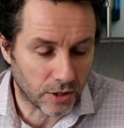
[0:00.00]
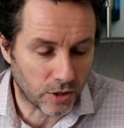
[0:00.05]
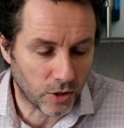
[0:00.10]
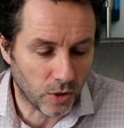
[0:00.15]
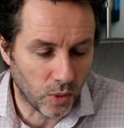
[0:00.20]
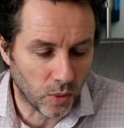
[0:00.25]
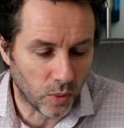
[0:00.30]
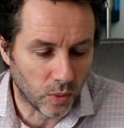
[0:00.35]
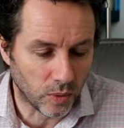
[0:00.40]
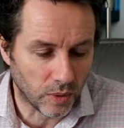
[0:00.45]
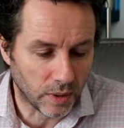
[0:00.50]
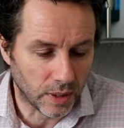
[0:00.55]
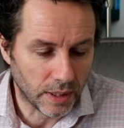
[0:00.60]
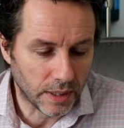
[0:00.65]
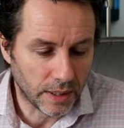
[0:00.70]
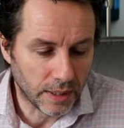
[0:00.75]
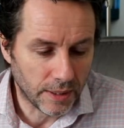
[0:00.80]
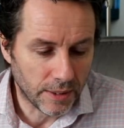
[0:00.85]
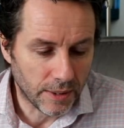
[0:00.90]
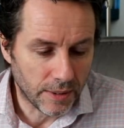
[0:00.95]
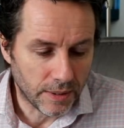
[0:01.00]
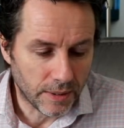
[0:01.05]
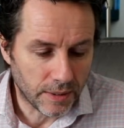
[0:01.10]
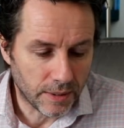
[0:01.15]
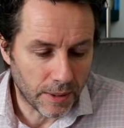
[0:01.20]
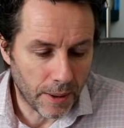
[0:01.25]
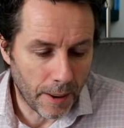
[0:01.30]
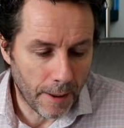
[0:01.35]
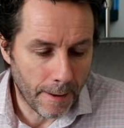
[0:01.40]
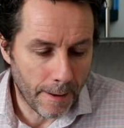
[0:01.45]
at all,
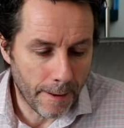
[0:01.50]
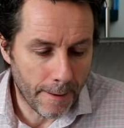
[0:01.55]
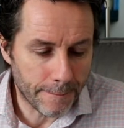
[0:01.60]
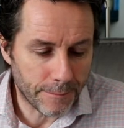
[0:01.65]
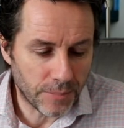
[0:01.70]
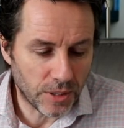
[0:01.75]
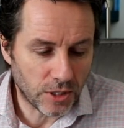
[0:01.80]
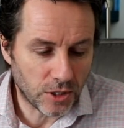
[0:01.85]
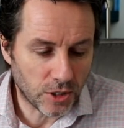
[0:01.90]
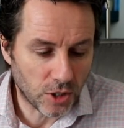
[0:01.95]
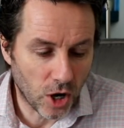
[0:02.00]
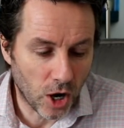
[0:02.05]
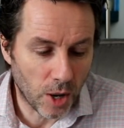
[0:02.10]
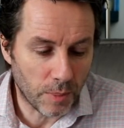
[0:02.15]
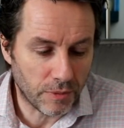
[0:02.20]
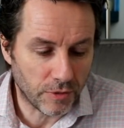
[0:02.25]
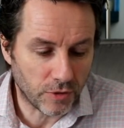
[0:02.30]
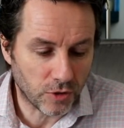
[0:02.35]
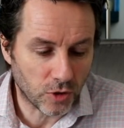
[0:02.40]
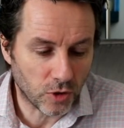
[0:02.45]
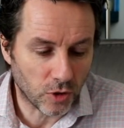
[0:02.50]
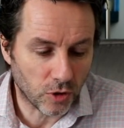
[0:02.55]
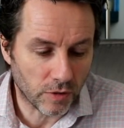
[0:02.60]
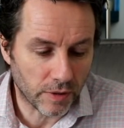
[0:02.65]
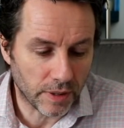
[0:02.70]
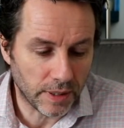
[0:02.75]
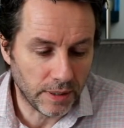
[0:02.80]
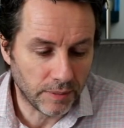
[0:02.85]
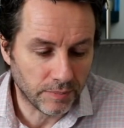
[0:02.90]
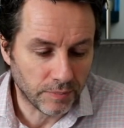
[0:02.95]
this type of
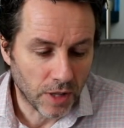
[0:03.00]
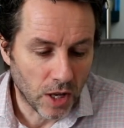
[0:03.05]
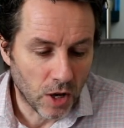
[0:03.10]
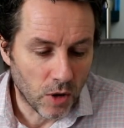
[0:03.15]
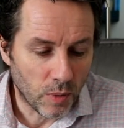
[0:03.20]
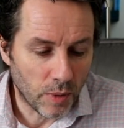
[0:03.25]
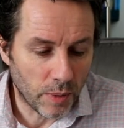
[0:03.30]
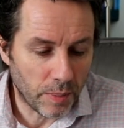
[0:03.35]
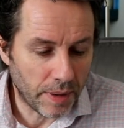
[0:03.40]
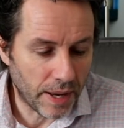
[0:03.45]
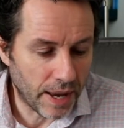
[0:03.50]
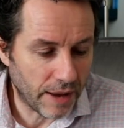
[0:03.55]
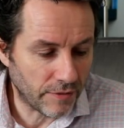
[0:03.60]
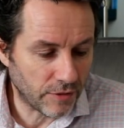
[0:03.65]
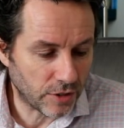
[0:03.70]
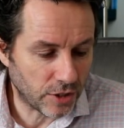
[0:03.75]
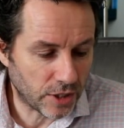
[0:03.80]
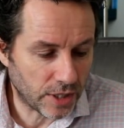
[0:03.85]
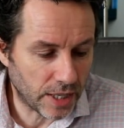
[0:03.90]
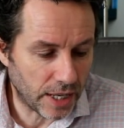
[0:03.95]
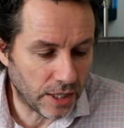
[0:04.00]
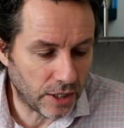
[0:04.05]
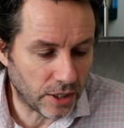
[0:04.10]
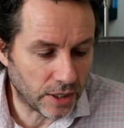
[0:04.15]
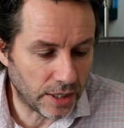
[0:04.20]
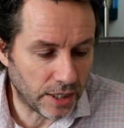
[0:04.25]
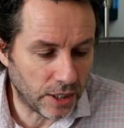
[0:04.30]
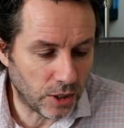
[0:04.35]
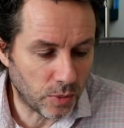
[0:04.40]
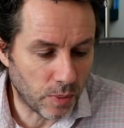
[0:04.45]
story, where we haven't staged
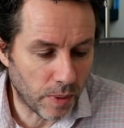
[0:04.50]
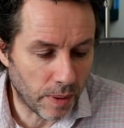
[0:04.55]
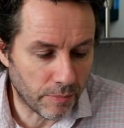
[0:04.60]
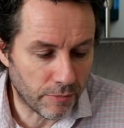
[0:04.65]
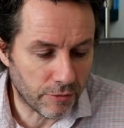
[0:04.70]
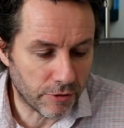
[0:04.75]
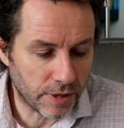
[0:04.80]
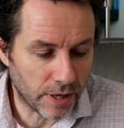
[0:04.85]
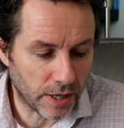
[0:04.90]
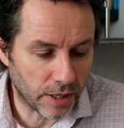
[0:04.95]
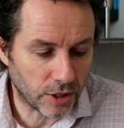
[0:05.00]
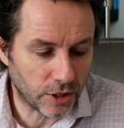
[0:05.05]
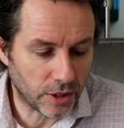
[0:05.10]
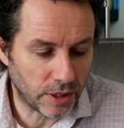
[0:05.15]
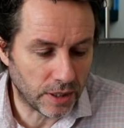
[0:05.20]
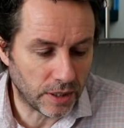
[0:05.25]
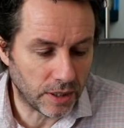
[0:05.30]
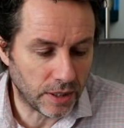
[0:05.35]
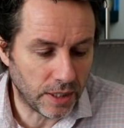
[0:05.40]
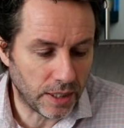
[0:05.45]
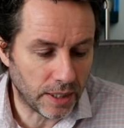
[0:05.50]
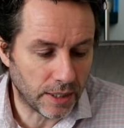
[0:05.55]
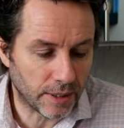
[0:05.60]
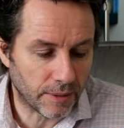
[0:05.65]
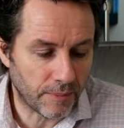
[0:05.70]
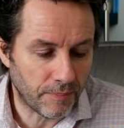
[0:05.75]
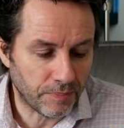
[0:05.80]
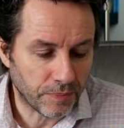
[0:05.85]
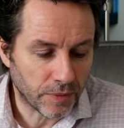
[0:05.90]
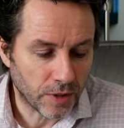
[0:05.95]
at least one production in the year.
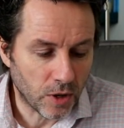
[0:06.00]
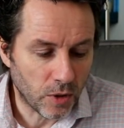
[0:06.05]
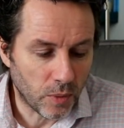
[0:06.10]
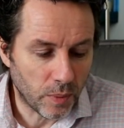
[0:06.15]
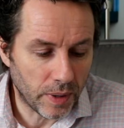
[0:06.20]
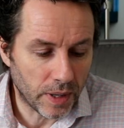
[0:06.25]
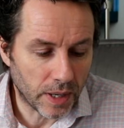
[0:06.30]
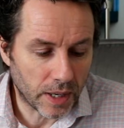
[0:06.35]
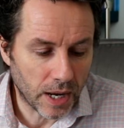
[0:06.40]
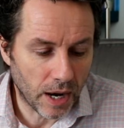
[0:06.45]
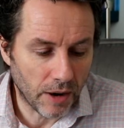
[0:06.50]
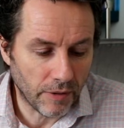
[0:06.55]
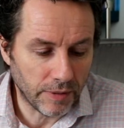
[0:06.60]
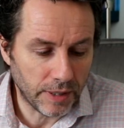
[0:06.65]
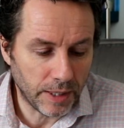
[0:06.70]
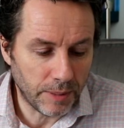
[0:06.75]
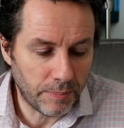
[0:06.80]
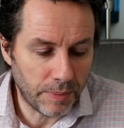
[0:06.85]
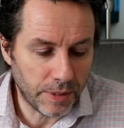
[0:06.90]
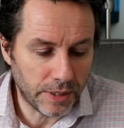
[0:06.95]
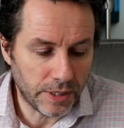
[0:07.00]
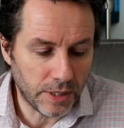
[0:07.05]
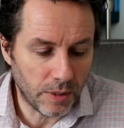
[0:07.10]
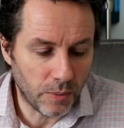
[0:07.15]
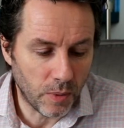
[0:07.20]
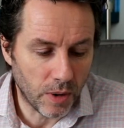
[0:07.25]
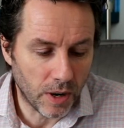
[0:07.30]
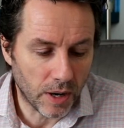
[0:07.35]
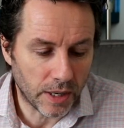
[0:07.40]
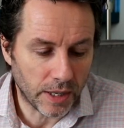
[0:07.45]
We are currently busy
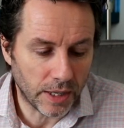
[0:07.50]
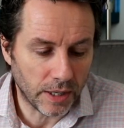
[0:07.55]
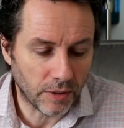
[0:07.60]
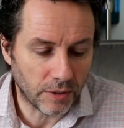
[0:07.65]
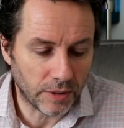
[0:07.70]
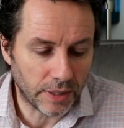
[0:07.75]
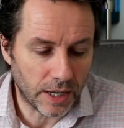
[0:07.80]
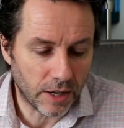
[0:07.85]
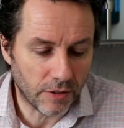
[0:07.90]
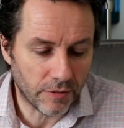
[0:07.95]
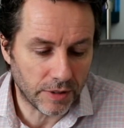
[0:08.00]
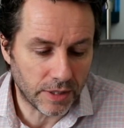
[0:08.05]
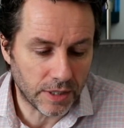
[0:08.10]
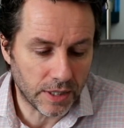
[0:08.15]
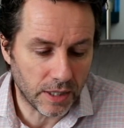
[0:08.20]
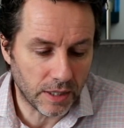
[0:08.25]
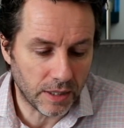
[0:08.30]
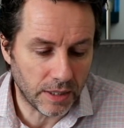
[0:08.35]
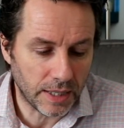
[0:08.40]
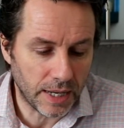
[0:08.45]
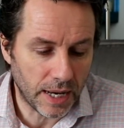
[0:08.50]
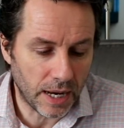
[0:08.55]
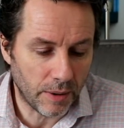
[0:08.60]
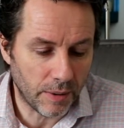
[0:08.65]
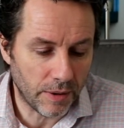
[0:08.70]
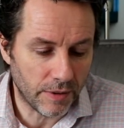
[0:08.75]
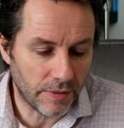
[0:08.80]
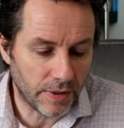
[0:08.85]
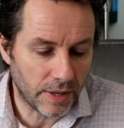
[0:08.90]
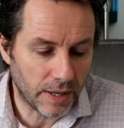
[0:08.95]
working on our return,
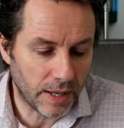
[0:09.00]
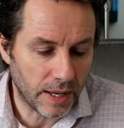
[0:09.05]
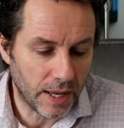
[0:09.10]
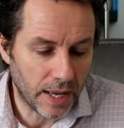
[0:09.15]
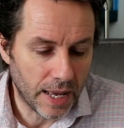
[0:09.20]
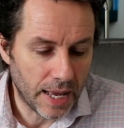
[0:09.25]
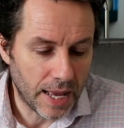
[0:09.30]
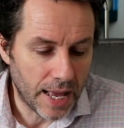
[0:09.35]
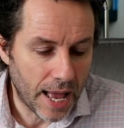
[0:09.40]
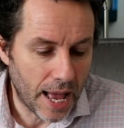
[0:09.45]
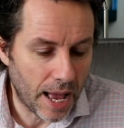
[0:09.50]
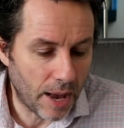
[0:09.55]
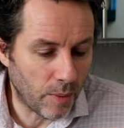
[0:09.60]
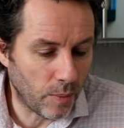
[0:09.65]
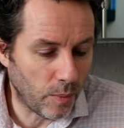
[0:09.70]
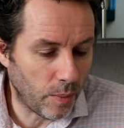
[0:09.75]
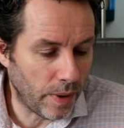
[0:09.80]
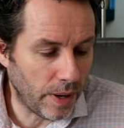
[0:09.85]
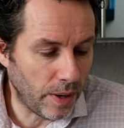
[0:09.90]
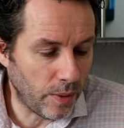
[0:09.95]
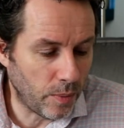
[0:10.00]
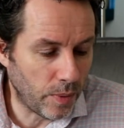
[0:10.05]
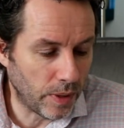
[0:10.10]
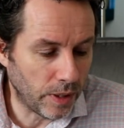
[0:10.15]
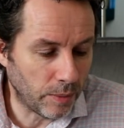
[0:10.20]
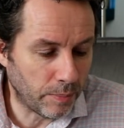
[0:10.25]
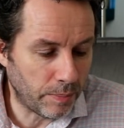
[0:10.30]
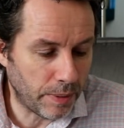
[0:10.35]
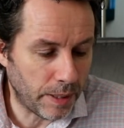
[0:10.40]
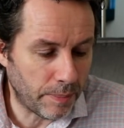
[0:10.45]
however, and we
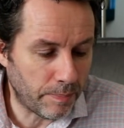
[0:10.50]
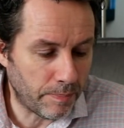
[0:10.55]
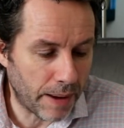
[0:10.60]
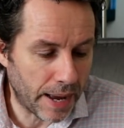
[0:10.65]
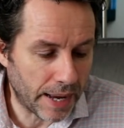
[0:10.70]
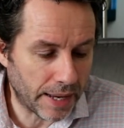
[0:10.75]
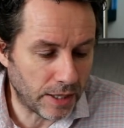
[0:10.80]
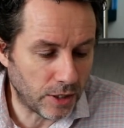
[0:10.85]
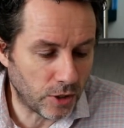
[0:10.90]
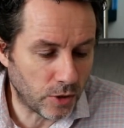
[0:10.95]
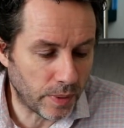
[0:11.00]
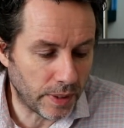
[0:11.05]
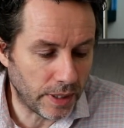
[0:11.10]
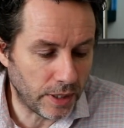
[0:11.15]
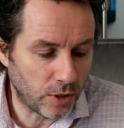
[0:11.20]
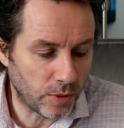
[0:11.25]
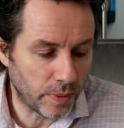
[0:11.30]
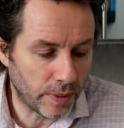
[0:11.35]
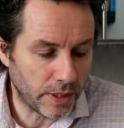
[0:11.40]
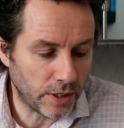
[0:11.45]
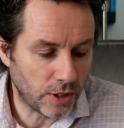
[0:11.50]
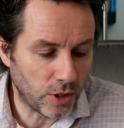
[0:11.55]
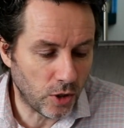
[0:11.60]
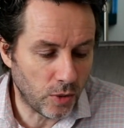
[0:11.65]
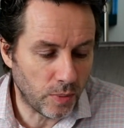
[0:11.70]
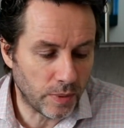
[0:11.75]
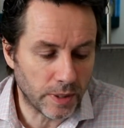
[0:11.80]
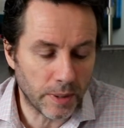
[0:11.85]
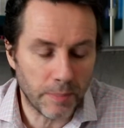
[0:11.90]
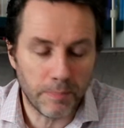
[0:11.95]
will be back in 2022
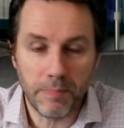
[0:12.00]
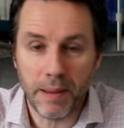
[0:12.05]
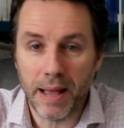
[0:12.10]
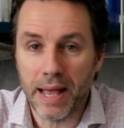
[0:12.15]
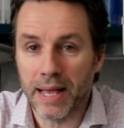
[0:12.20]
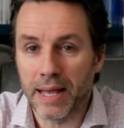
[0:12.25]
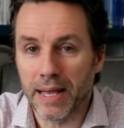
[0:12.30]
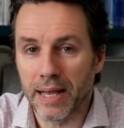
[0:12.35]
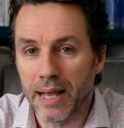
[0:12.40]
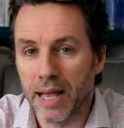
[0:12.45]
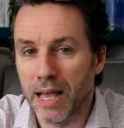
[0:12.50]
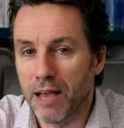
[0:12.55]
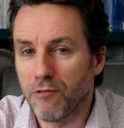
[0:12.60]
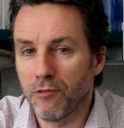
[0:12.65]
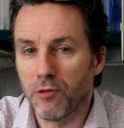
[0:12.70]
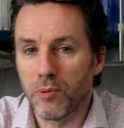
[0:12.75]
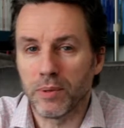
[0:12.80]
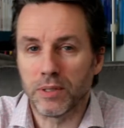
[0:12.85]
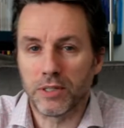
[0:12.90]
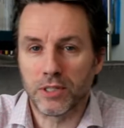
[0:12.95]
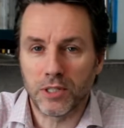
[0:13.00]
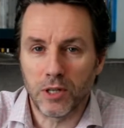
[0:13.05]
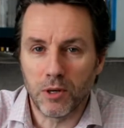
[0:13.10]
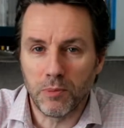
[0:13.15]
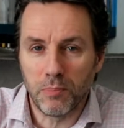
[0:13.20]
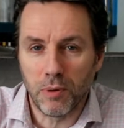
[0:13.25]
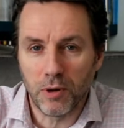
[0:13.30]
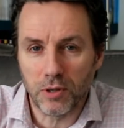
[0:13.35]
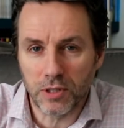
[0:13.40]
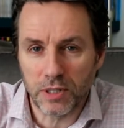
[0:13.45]
with a bang. Everyone's so
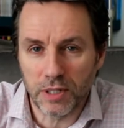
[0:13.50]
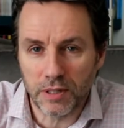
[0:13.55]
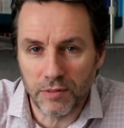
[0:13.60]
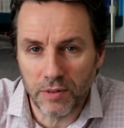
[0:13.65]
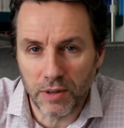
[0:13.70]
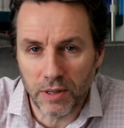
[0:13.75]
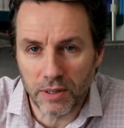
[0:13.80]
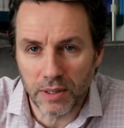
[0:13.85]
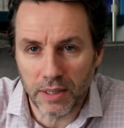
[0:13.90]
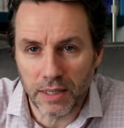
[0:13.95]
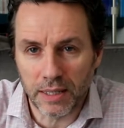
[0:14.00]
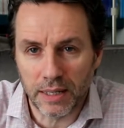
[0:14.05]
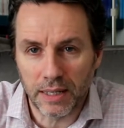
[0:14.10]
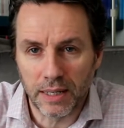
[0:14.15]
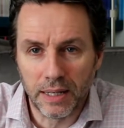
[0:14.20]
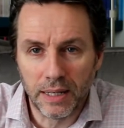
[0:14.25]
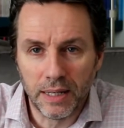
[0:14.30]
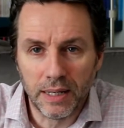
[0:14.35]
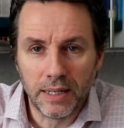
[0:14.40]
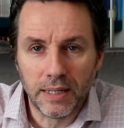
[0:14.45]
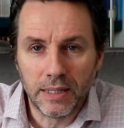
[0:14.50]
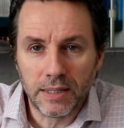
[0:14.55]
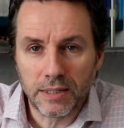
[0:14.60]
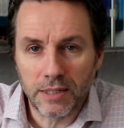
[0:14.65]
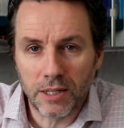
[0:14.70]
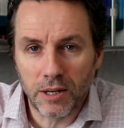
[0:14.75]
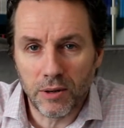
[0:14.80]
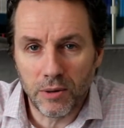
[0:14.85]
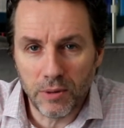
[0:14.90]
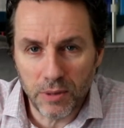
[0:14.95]
positive, aren't they?
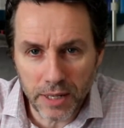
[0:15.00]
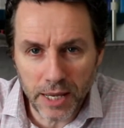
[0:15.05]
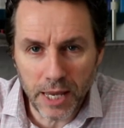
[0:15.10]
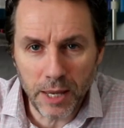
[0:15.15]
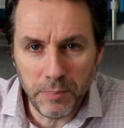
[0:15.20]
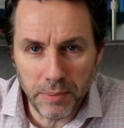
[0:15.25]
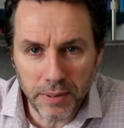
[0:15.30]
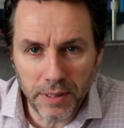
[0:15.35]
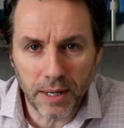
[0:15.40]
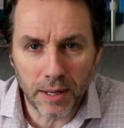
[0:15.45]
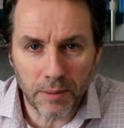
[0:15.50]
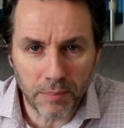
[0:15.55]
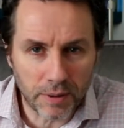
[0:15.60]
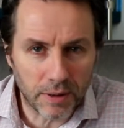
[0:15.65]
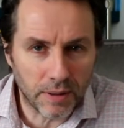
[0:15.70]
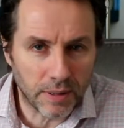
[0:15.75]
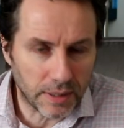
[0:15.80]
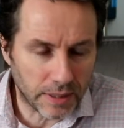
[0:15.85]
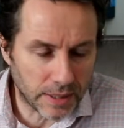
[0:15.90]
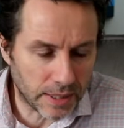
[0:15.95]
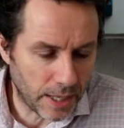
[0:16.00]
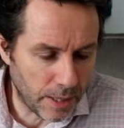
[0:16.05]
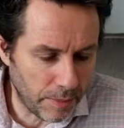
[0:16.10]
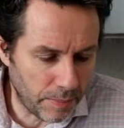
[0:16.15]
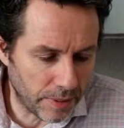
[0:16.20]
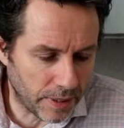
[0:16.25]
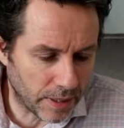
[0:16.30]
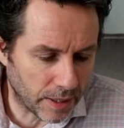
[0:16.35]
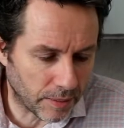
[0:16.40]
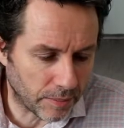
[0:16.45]
So keep it up, guys,
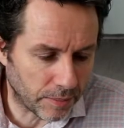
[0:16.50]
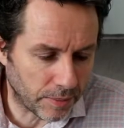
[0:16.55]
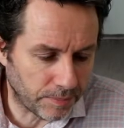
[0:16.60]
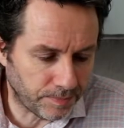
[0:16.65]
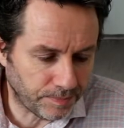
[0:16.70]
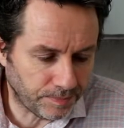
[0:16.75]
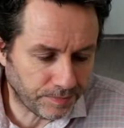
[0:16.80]
keep it up.